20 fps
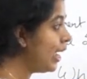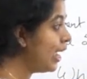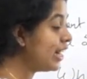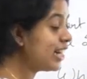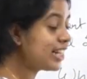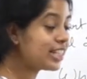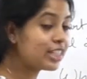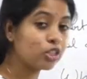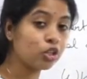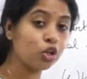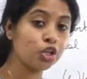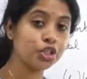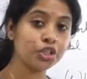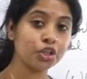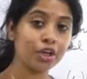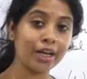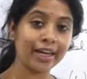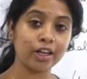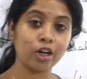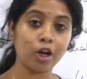in its
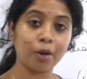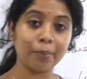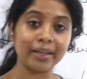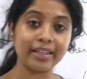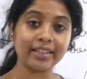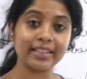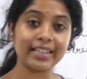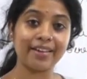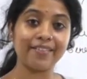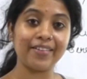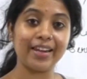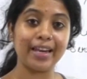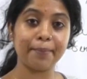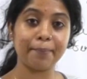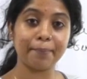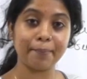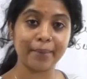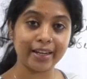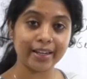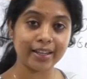socio-economic
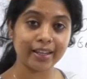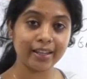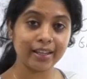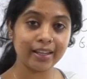development.